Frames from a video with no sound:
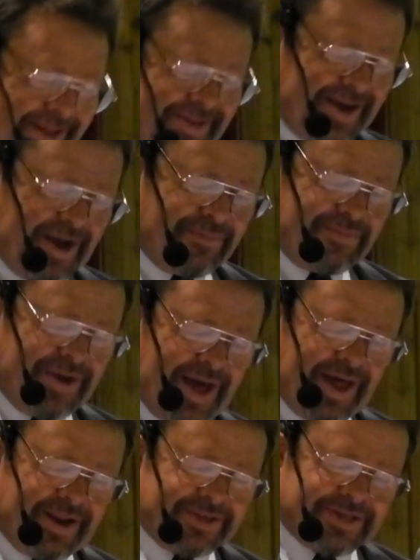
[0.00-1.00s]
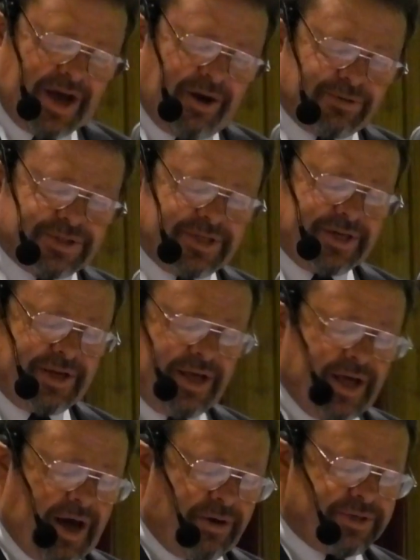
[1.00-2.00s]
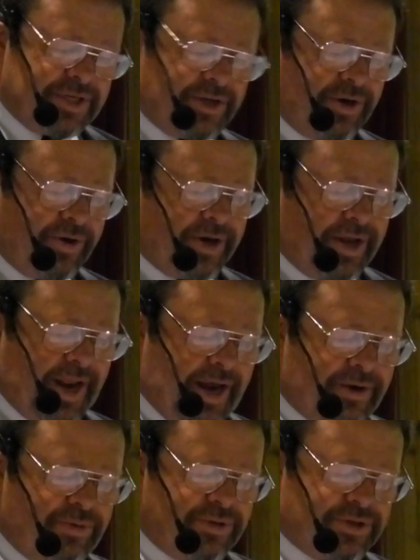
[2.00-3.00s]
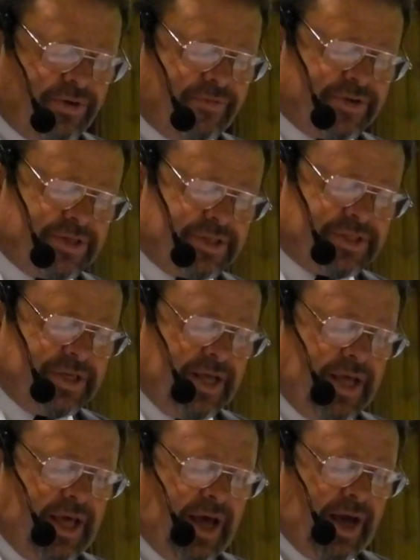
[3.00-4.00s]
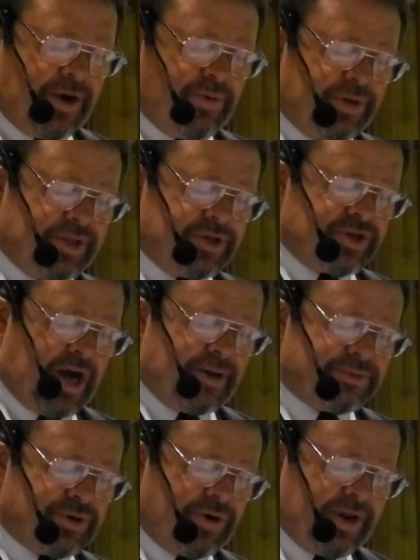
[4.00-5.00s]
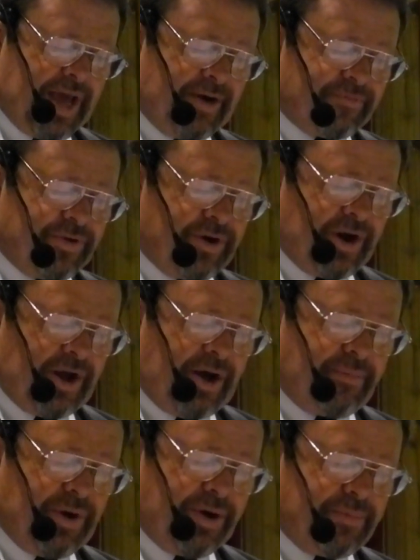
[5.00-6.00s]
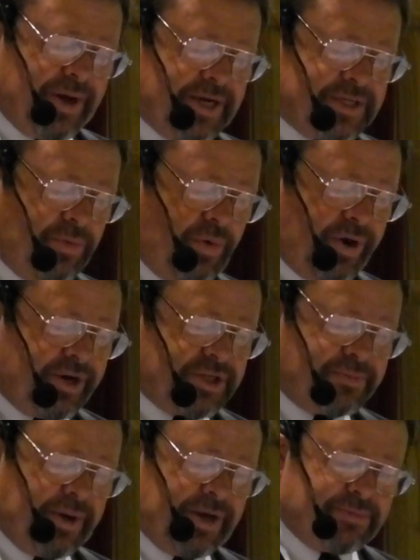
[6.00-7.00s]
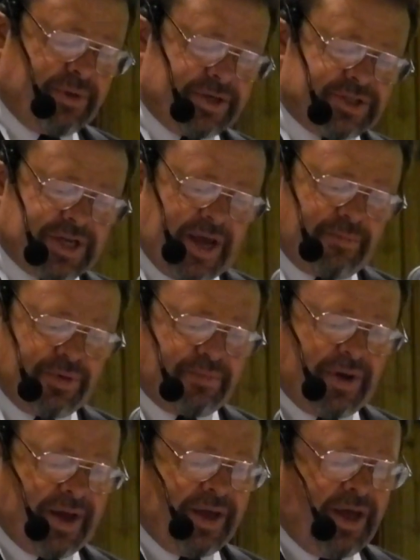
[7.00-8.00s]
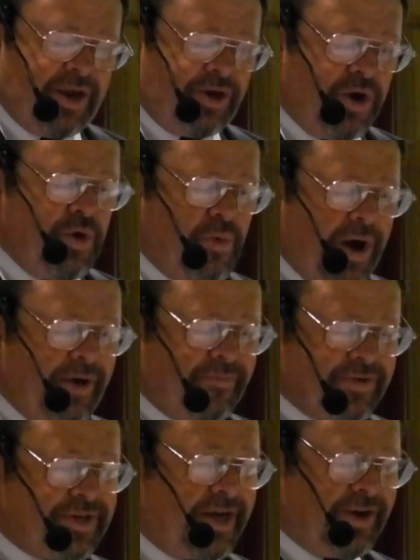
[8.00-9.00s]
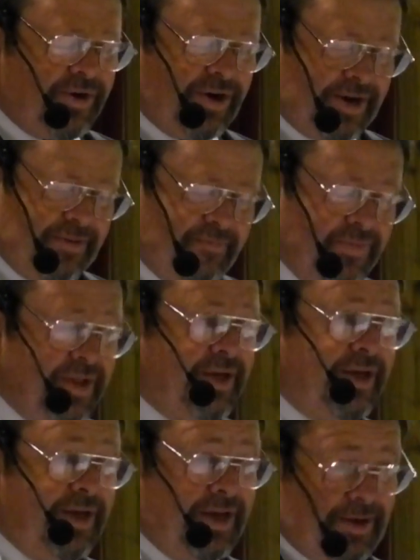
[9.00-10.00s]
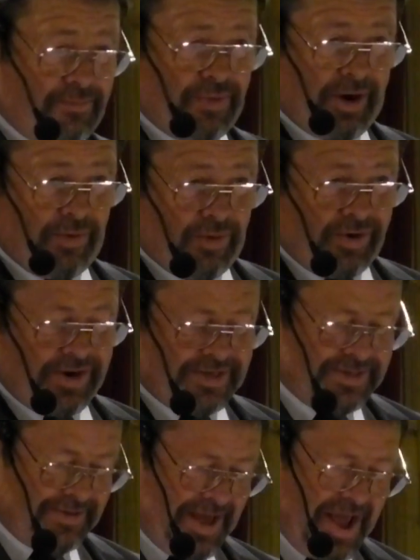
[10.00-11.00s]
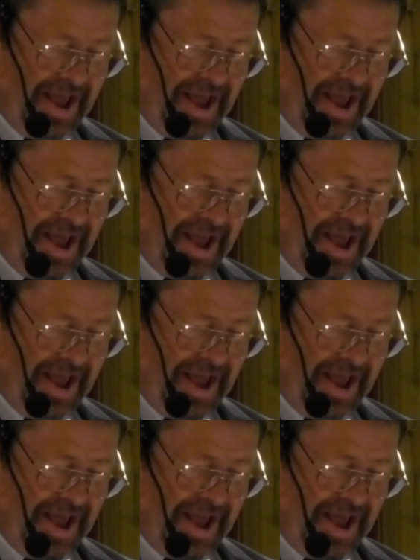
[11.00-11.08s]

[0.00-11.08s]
that time as a housing clerk at ATCO Services. I quit the job shortly after I got married because I wanted to spend as much time with my new wife as I could. He had priorities.